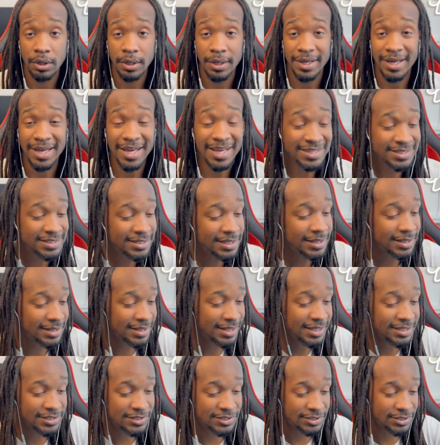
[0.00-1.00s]
Isn't
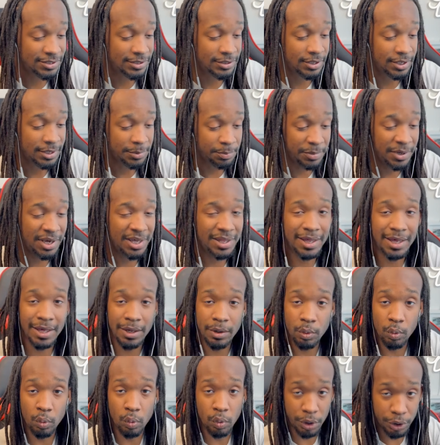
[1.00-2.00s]
this the
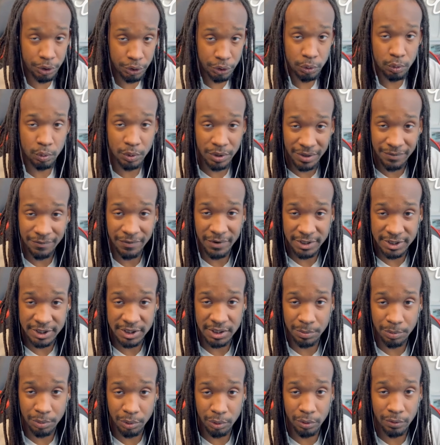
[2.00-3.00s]
meeting where you give us
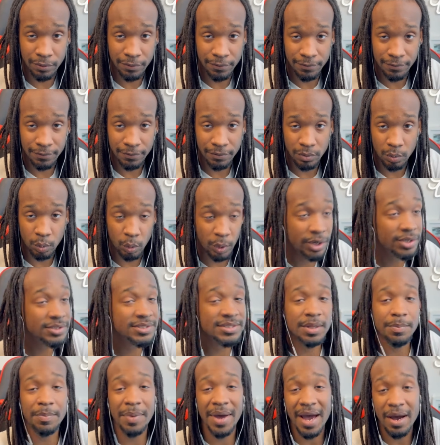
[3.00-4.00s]
the proof? Where's
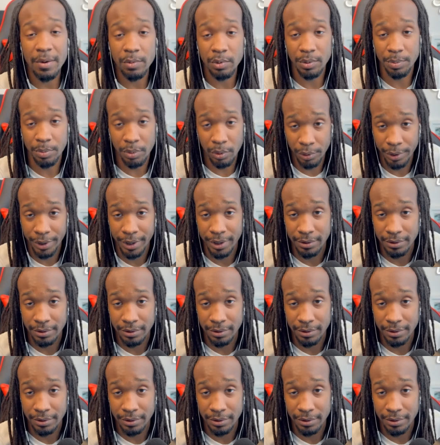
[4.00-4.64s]
the PowerPoint?